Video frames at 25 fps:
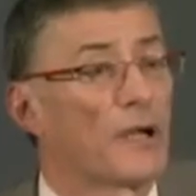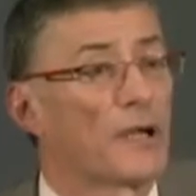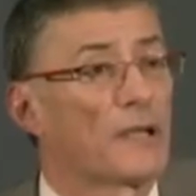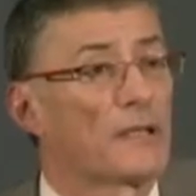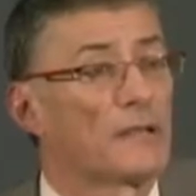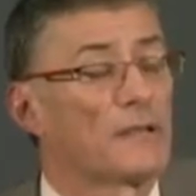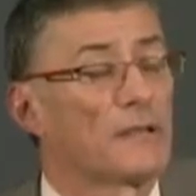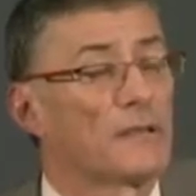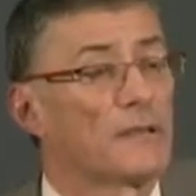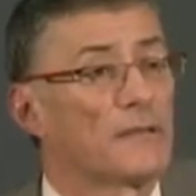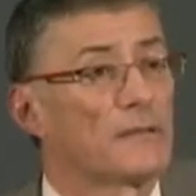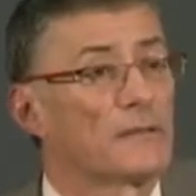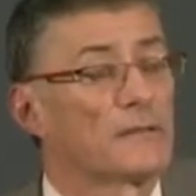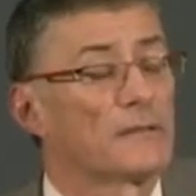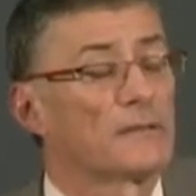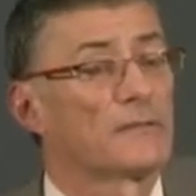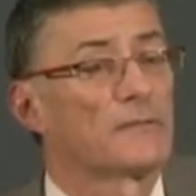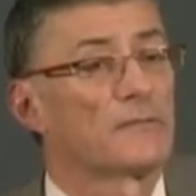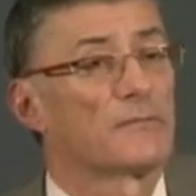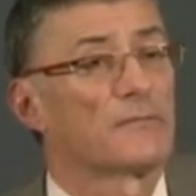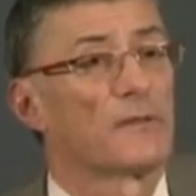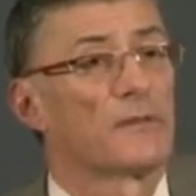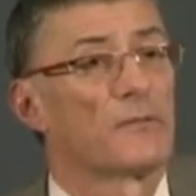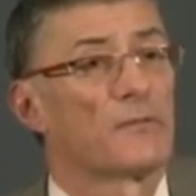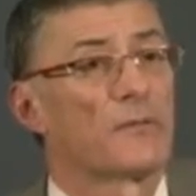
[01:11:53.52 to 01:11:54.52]
But
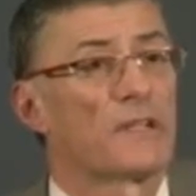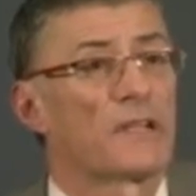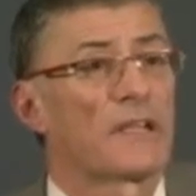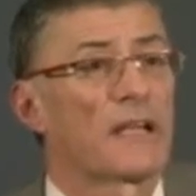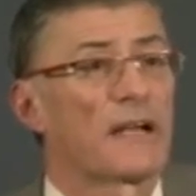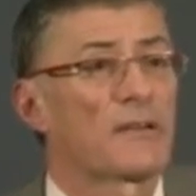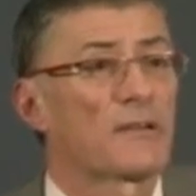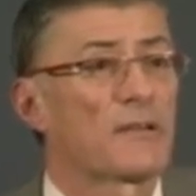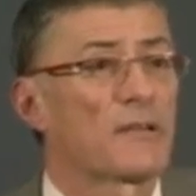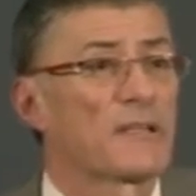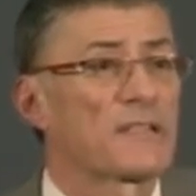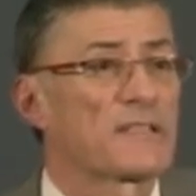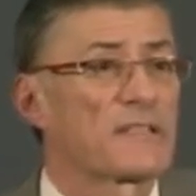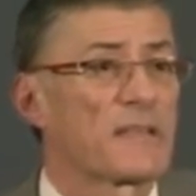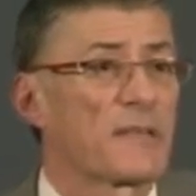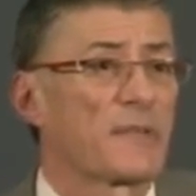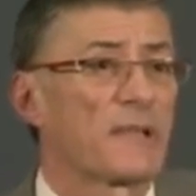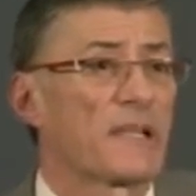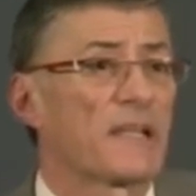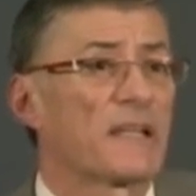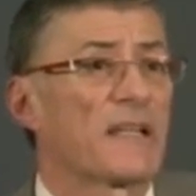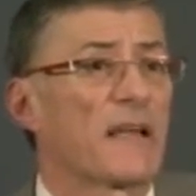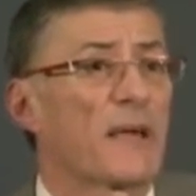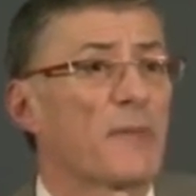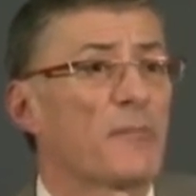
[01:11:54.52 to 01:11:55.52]
when we calculate
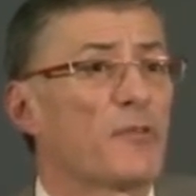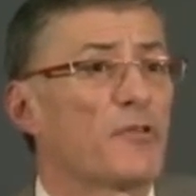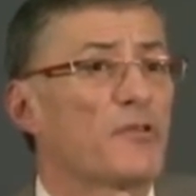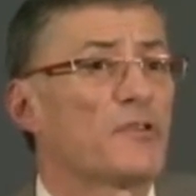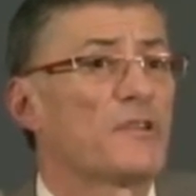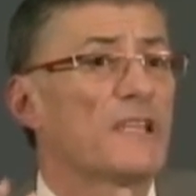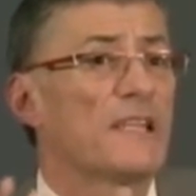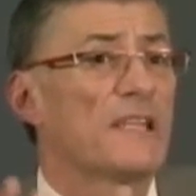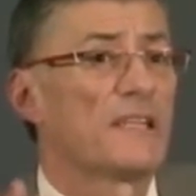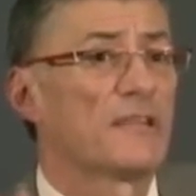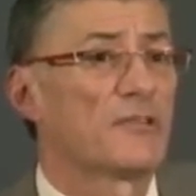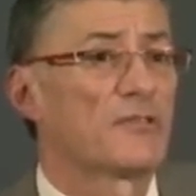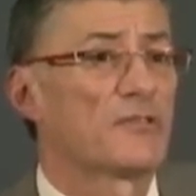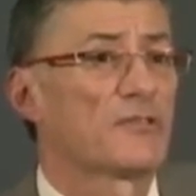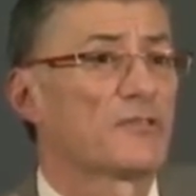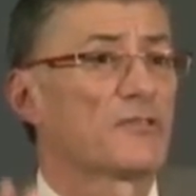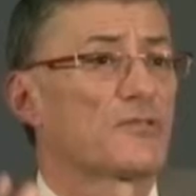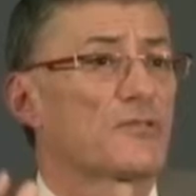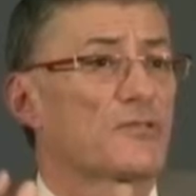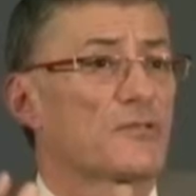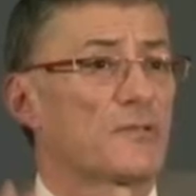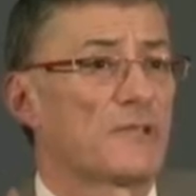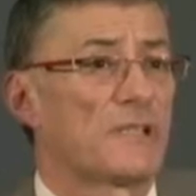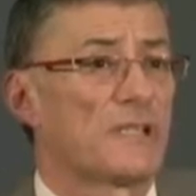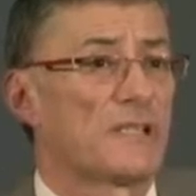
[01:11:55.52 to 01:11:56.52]
something number needed to
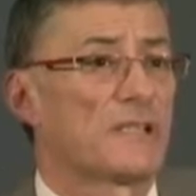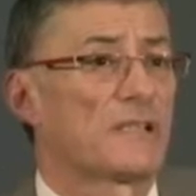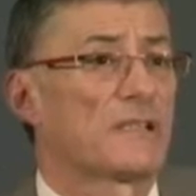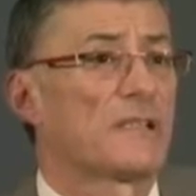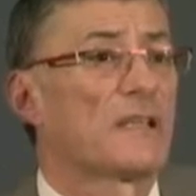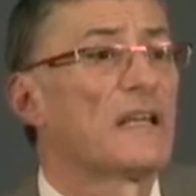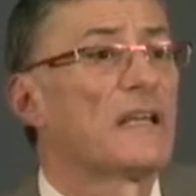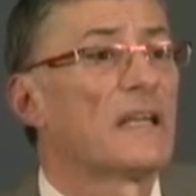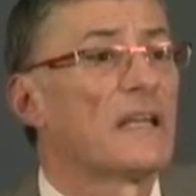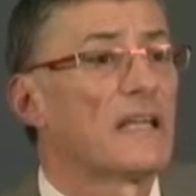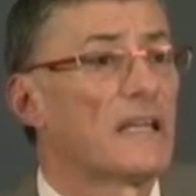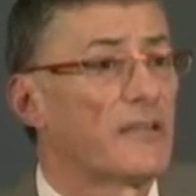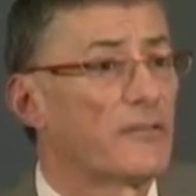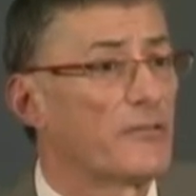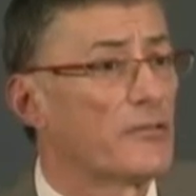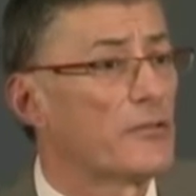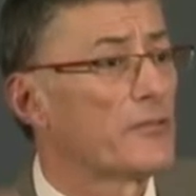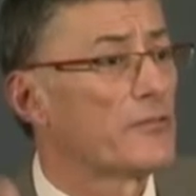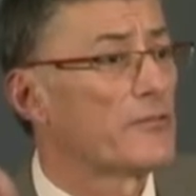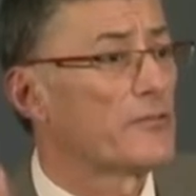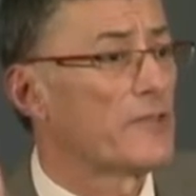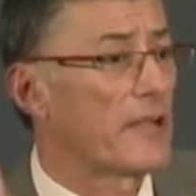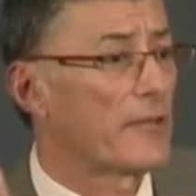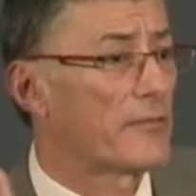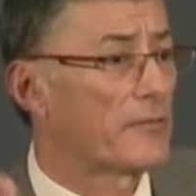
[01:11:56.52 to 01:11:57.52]
treat, if
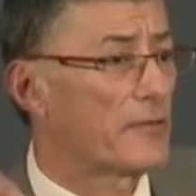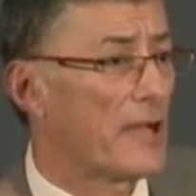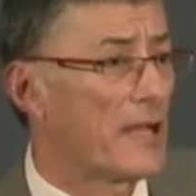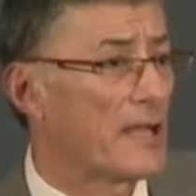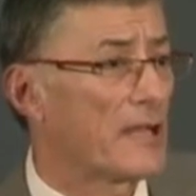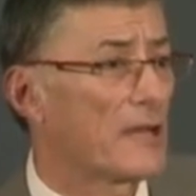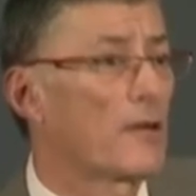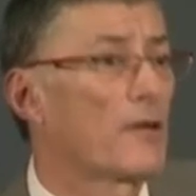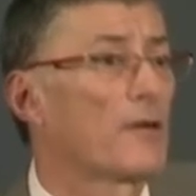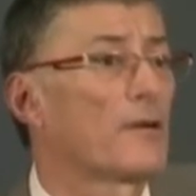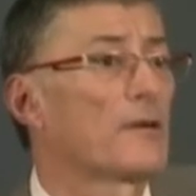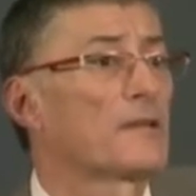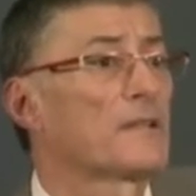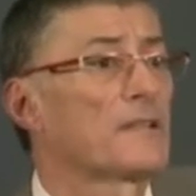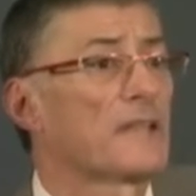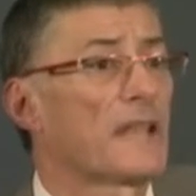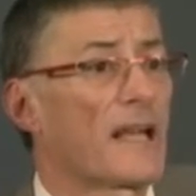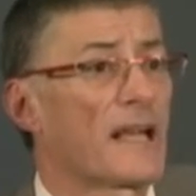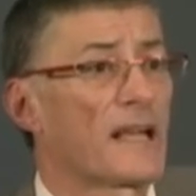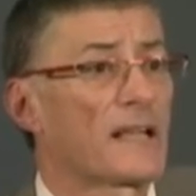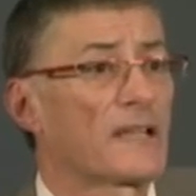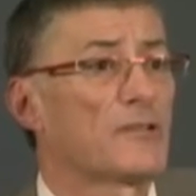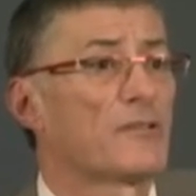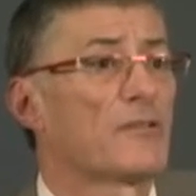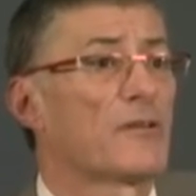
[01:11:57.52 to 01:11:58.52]
you have never had a heart
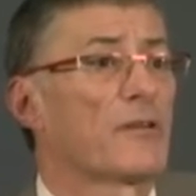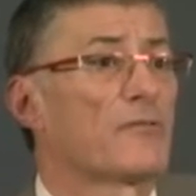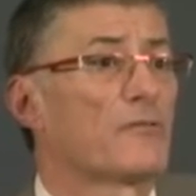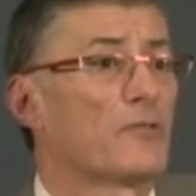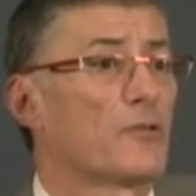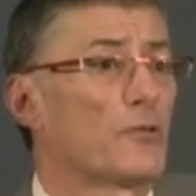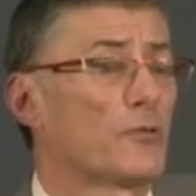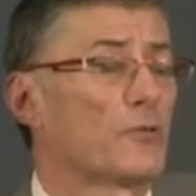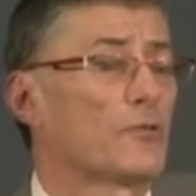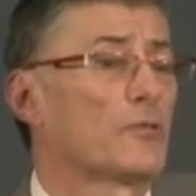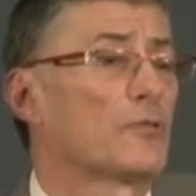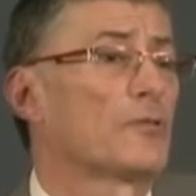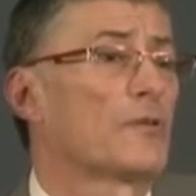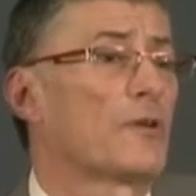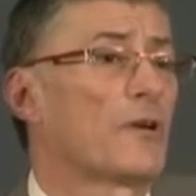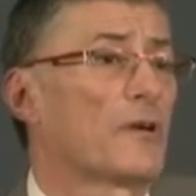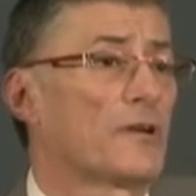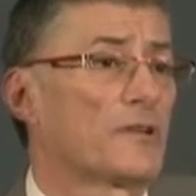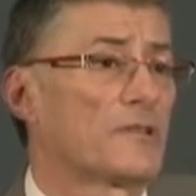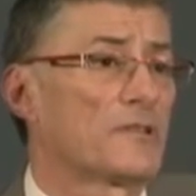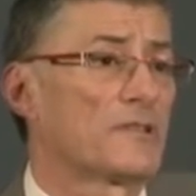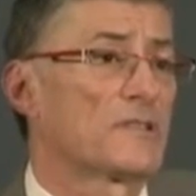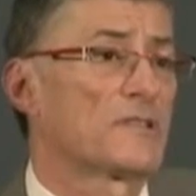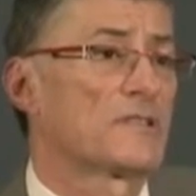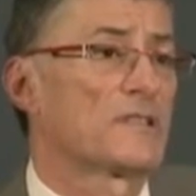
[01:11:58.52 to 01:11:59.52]
attack and you have no known
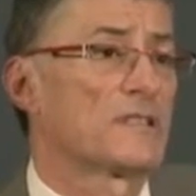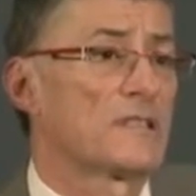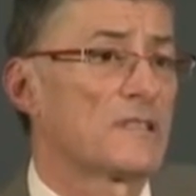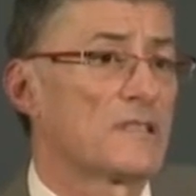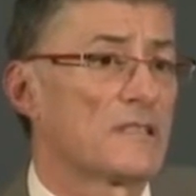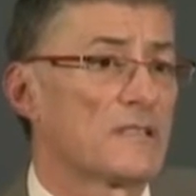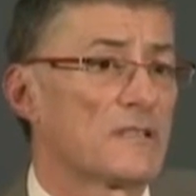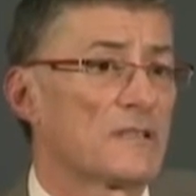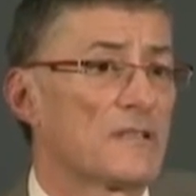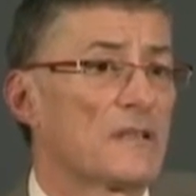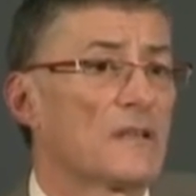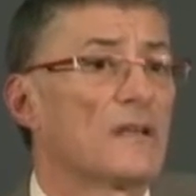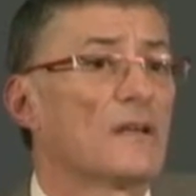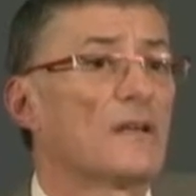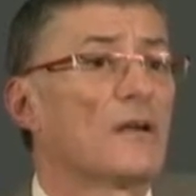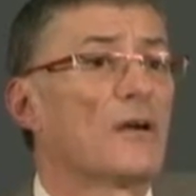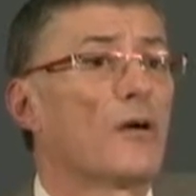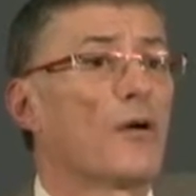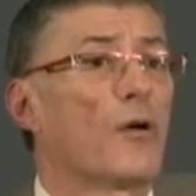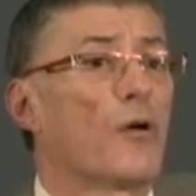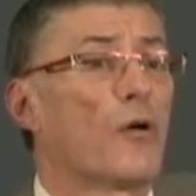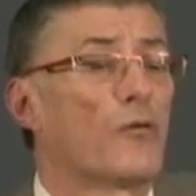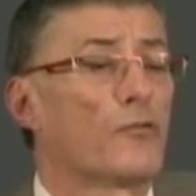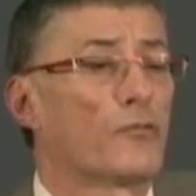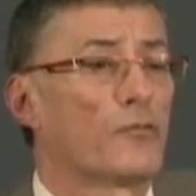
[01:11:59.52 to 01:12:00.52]
heart disease,
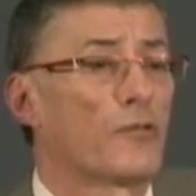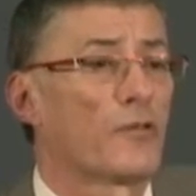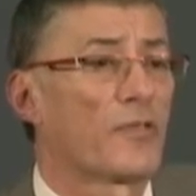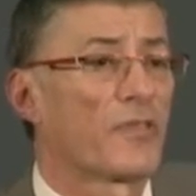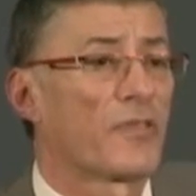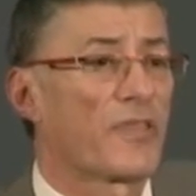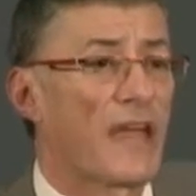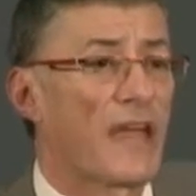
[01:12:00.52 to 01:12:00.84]
over